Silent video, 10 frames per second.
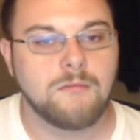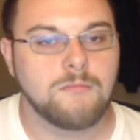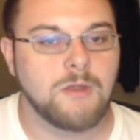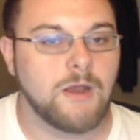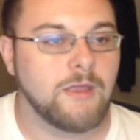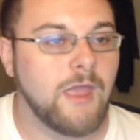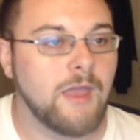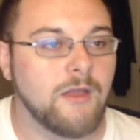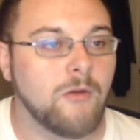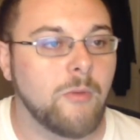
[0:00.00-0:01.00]
And I
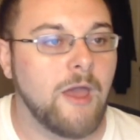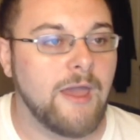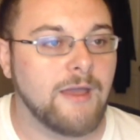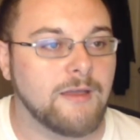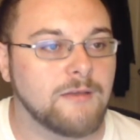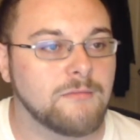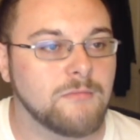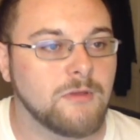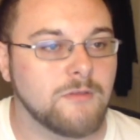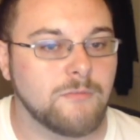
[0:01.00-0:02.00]
can't go back,
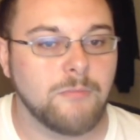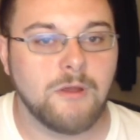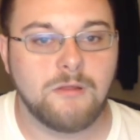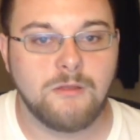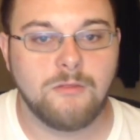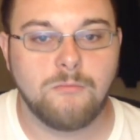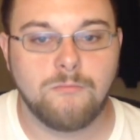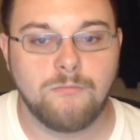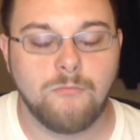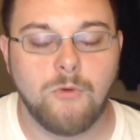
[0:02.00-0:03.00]
because apparently the
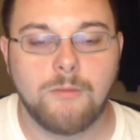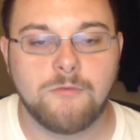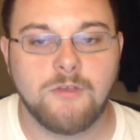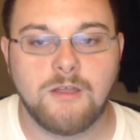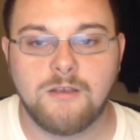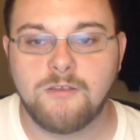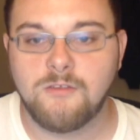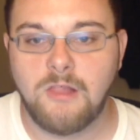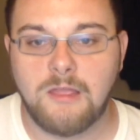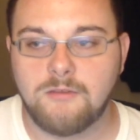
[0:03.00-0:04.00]
website
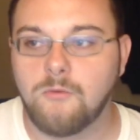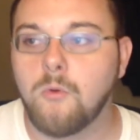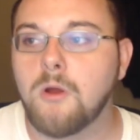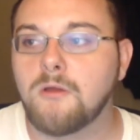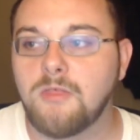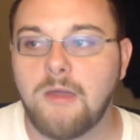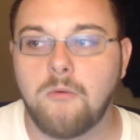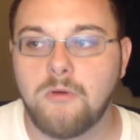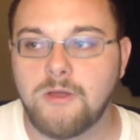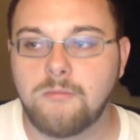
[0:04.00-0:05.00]
doesn't like to work
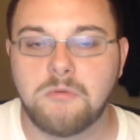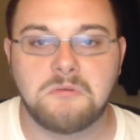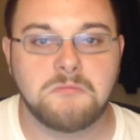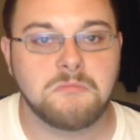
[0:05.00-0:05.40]
that way, but